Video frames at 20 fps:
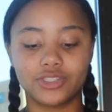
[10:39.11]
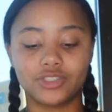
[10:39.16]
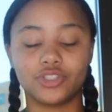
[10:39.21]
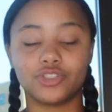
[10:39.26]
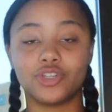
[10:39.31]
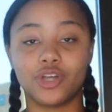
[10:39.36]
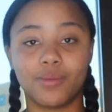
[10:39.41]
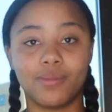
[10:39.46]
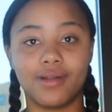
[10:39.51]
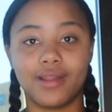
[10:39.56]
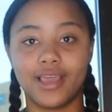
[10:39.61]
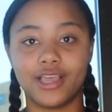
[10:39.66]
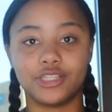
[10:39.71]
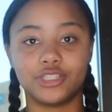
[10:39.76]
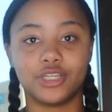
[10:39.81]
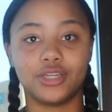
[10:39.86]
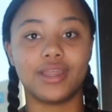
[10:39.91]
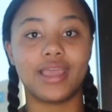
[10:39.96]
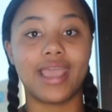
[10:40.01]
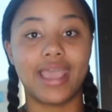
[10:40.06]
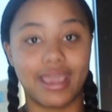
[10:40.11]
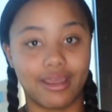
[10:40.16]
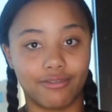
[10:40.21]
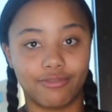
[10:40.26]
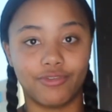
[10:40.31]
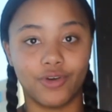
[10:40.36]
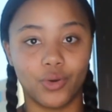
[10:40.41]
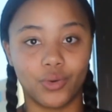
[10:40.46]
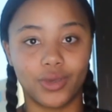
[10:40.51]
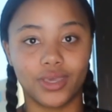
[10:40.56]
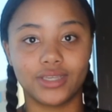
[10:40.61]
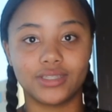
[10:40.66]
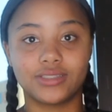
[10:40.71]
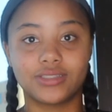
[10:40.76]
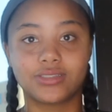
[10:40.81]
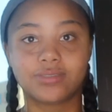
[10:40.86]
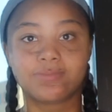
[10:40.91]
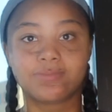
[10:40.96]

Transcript: determination, and focus.